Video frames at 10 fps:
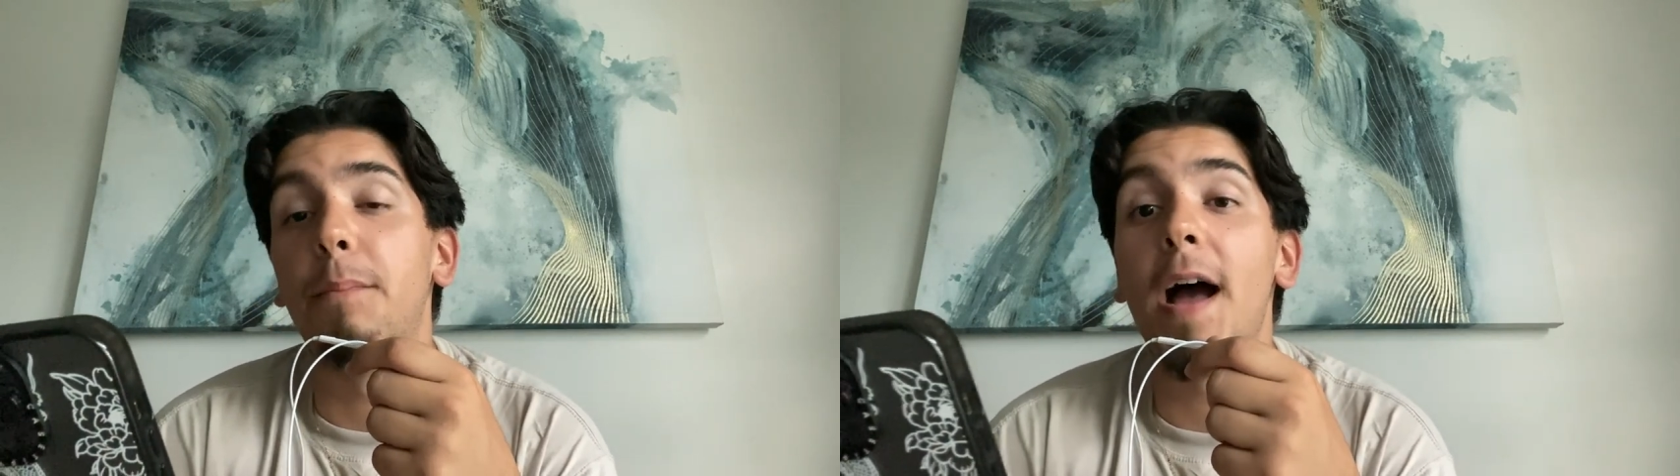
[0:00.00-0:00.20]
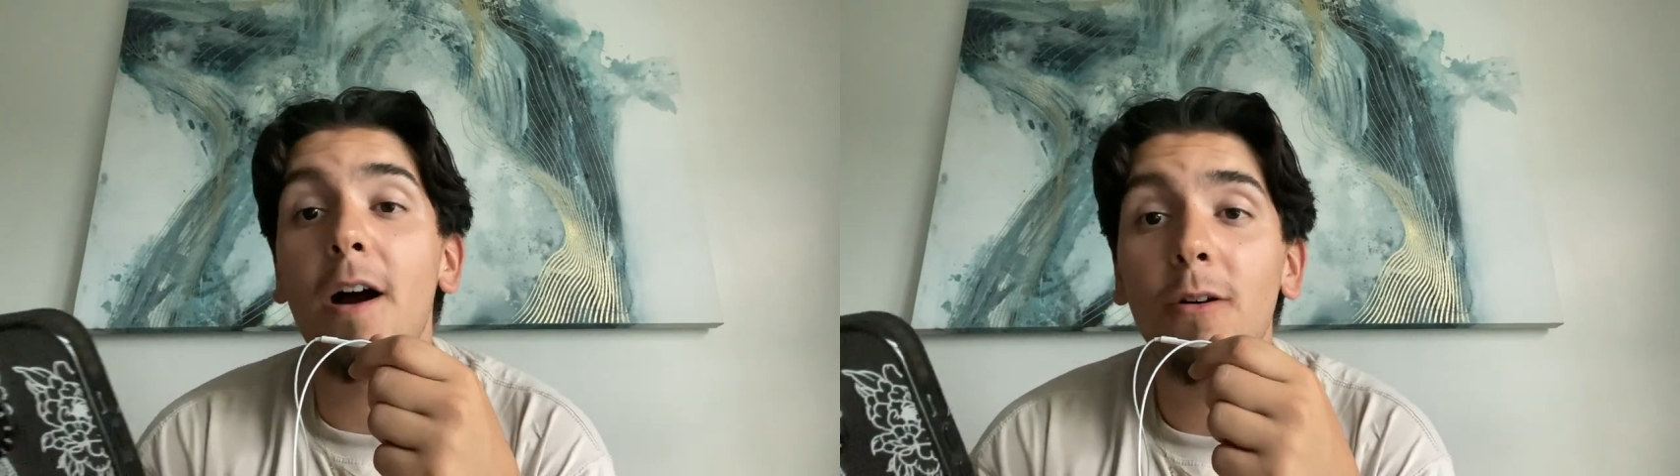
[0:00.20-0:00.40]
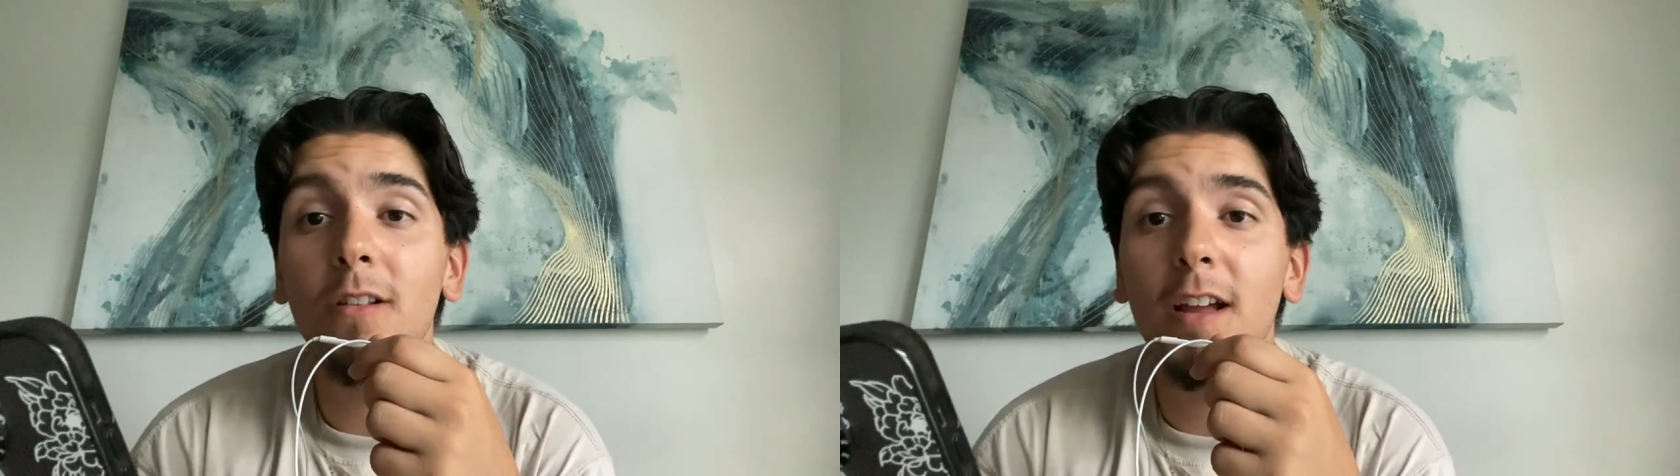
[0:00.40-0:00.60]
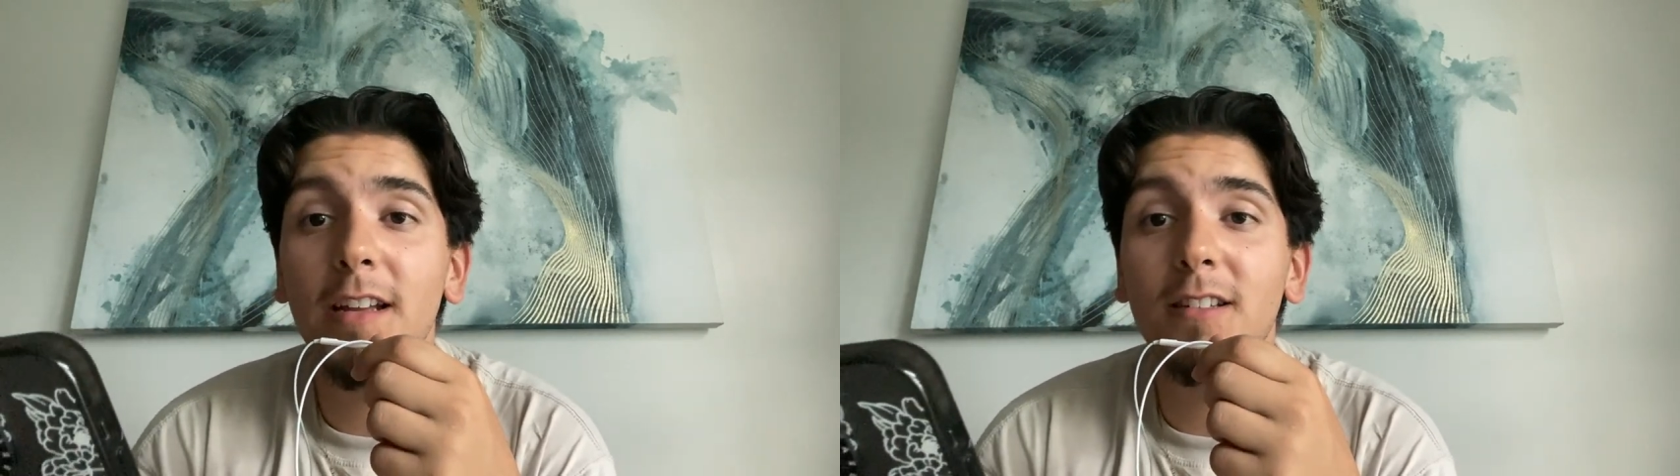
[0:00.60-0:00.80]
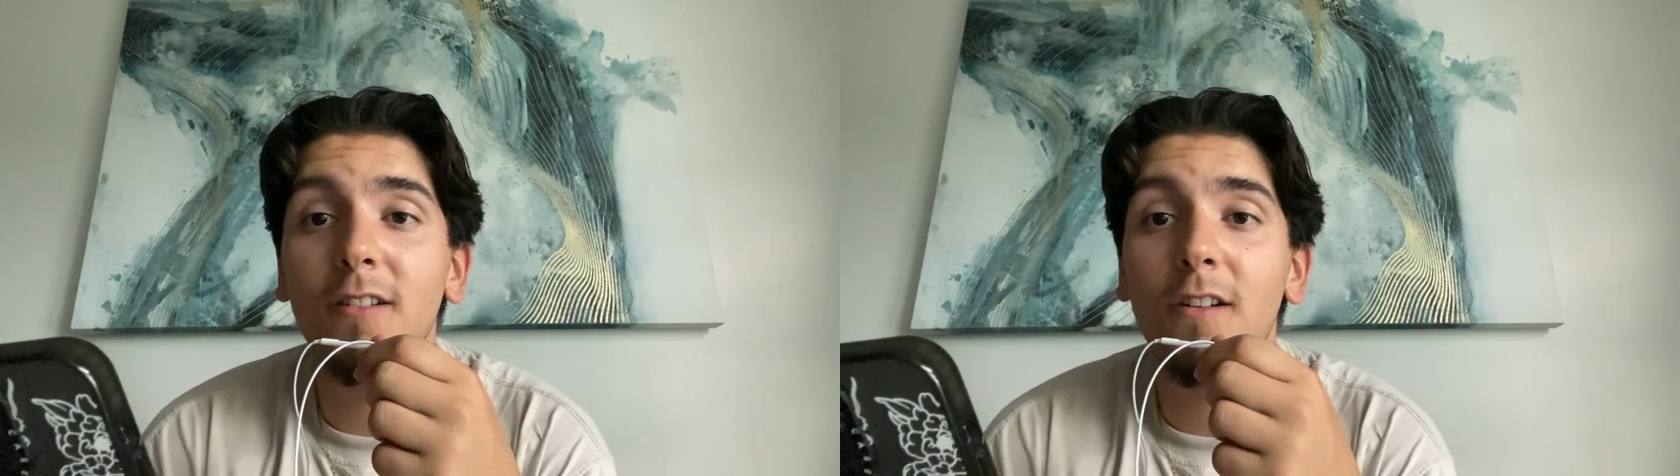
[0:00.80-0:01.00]
power
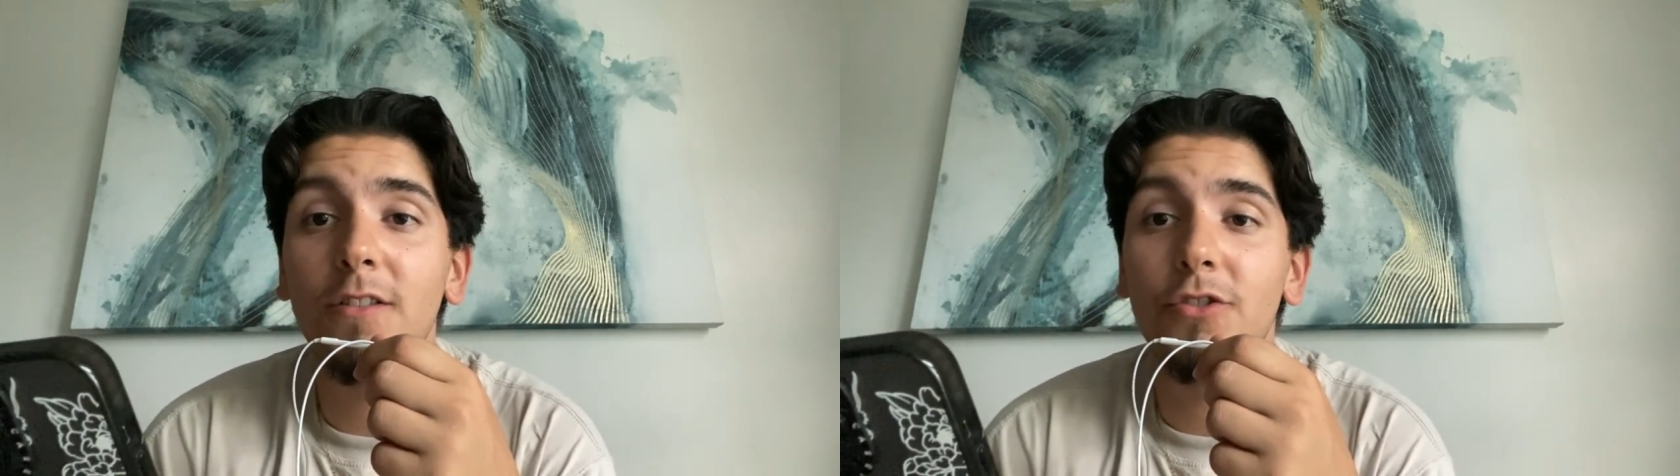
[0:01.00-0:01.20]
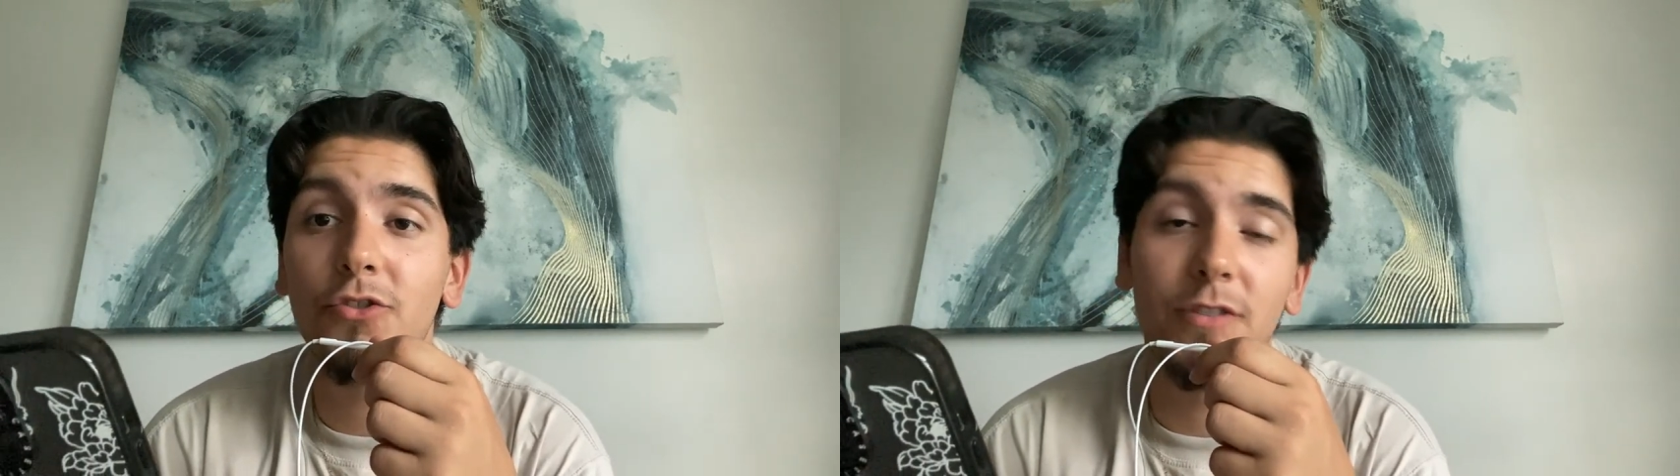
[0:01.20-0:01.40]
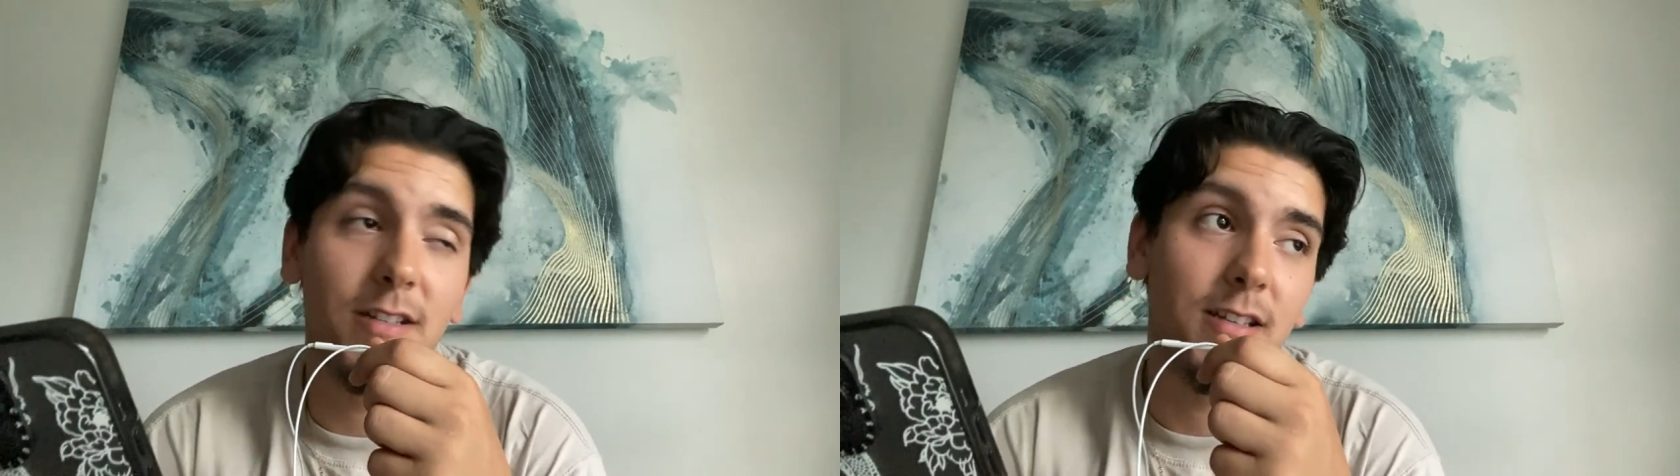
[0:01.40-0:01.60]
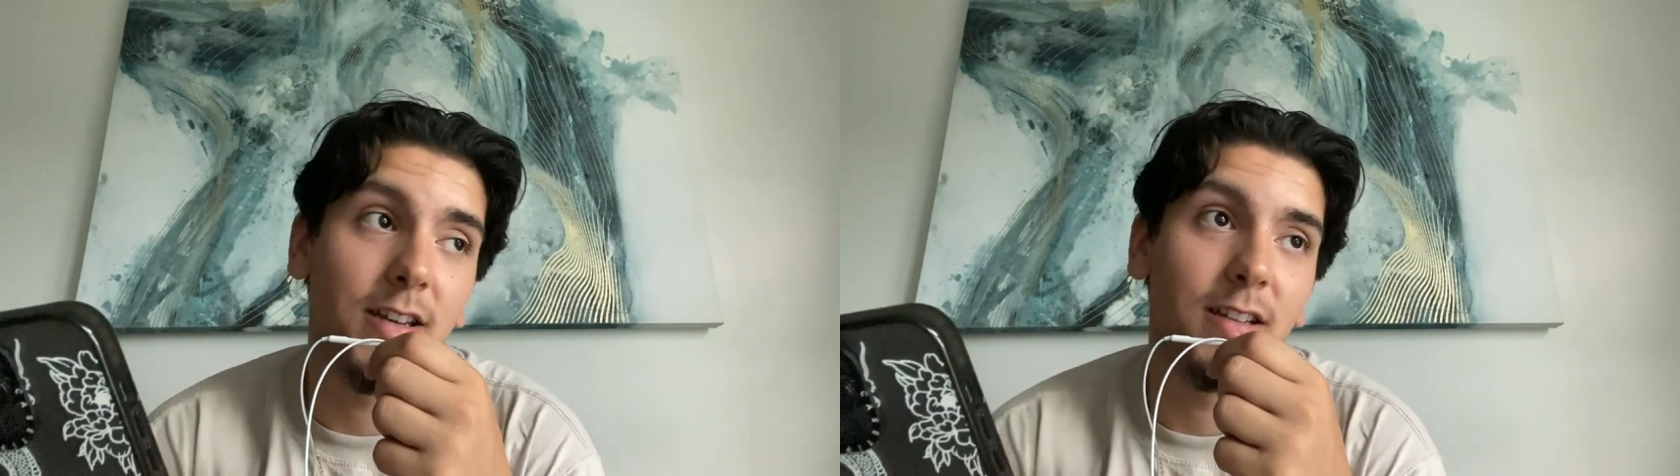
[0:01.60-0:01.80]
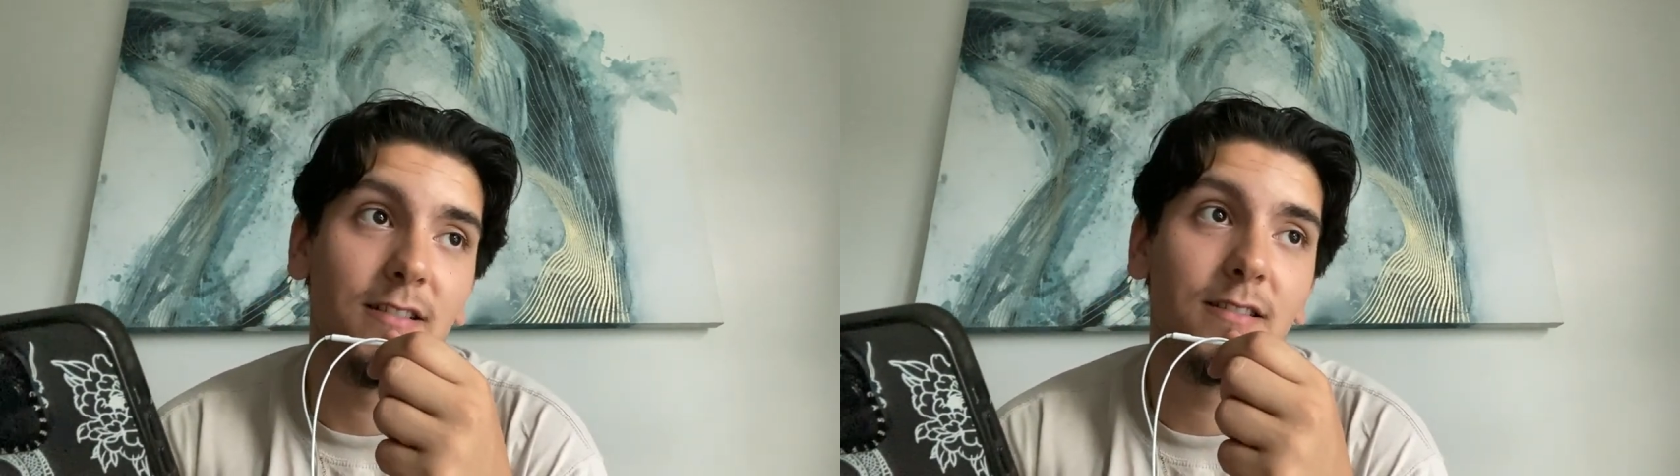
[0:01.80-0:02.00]
lines along the street
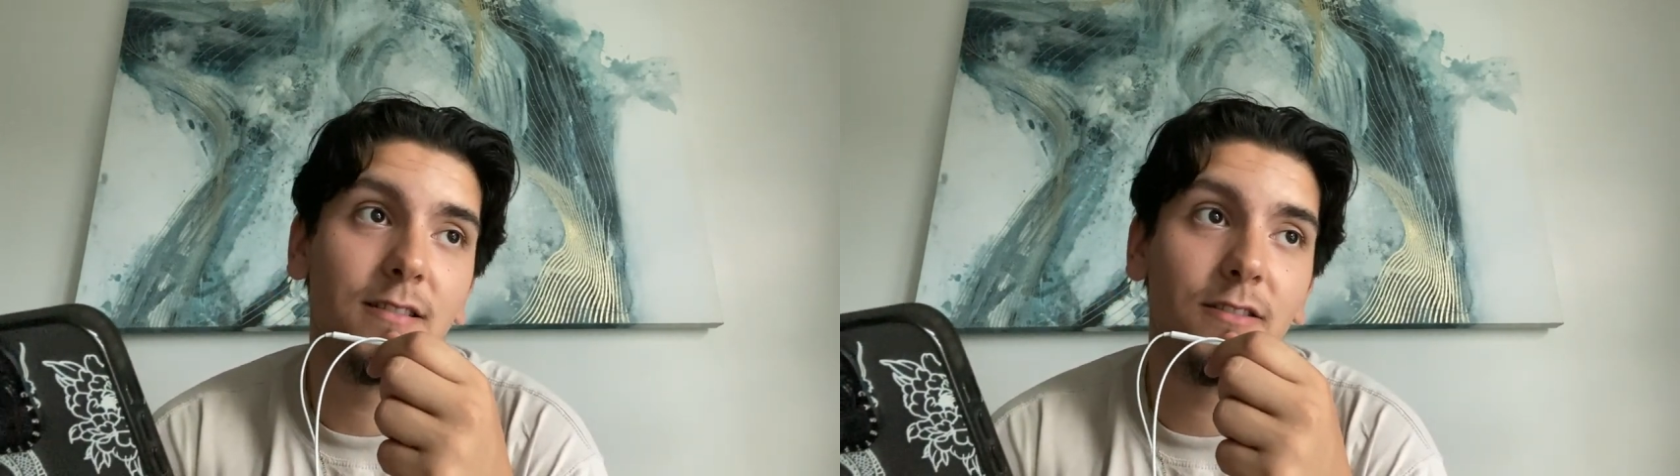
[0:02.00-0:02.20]
sides.